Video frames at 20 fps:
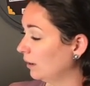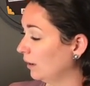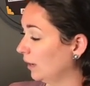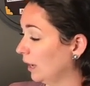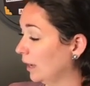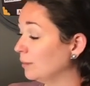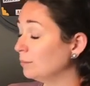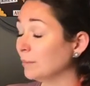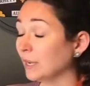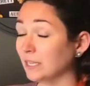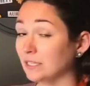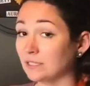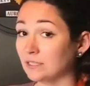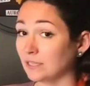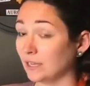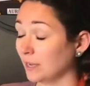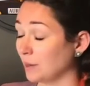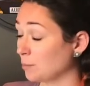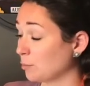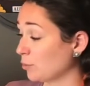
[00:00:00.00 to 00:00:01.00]
I might
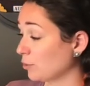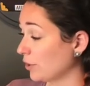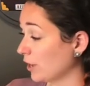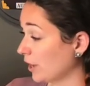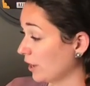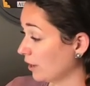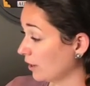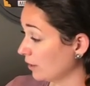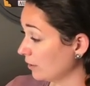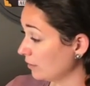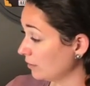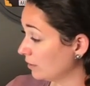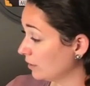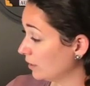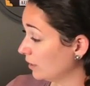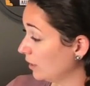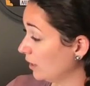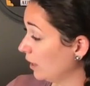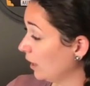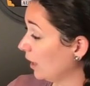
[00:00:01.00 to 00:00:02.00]
say a prayer.
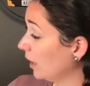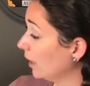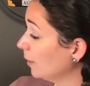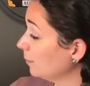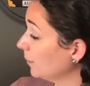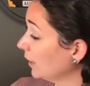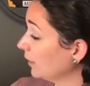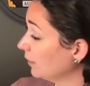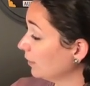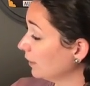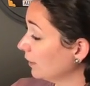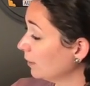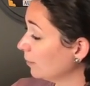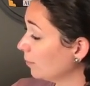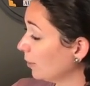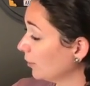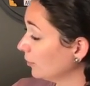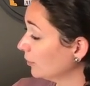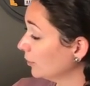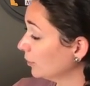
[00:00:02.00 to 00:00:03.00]
I might think
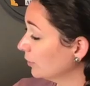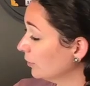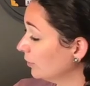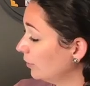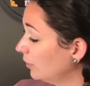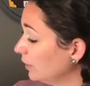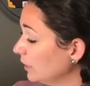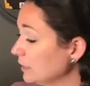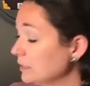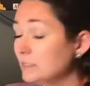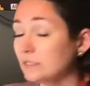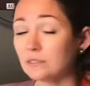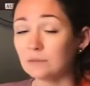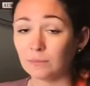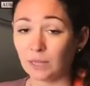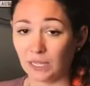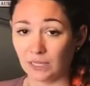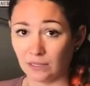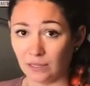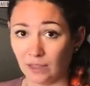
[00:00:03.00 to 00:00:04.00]
about the good things in
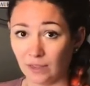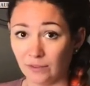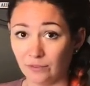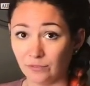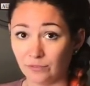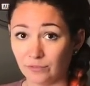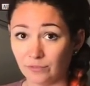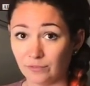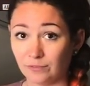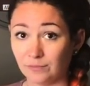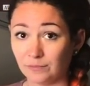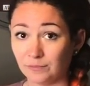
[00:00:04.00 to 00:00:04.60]
my life.